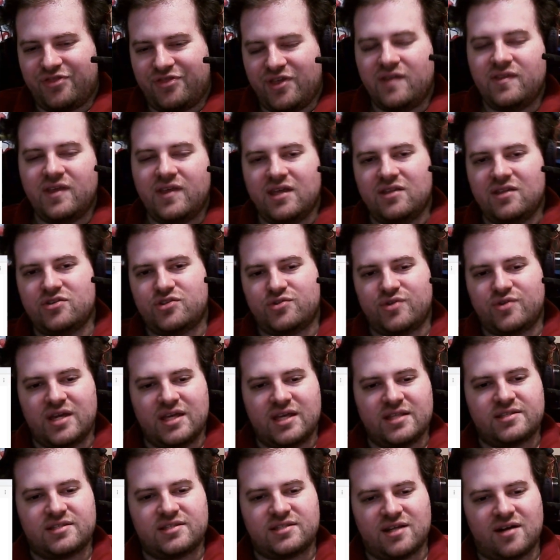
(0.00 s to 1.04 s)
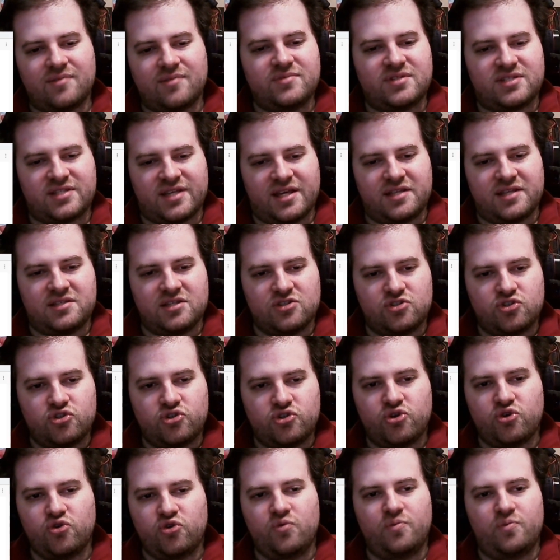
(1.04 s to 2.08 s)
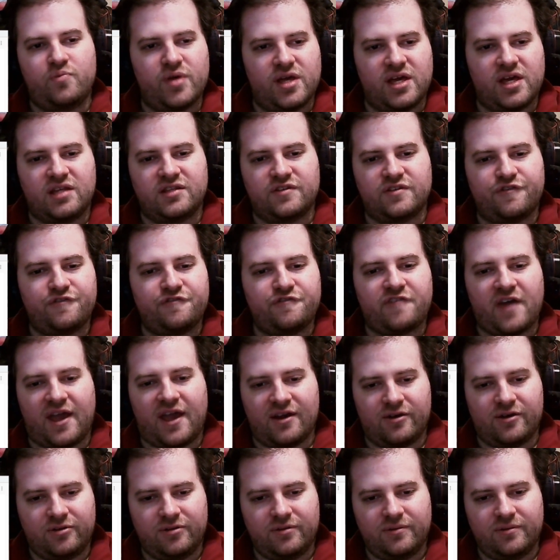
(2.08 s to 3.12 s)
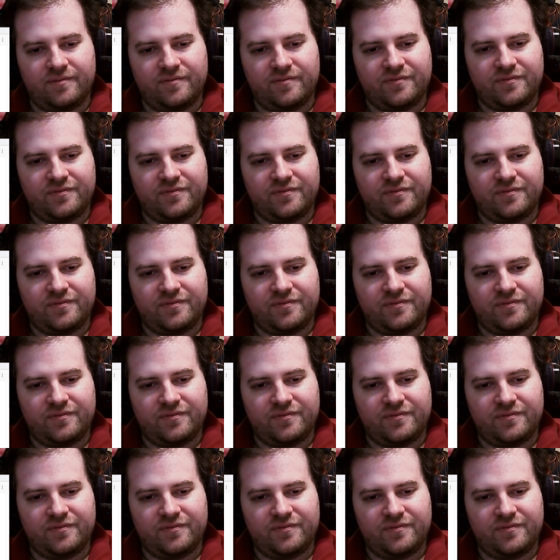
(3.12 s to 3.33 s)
the industry, in some sense, is too big to fail.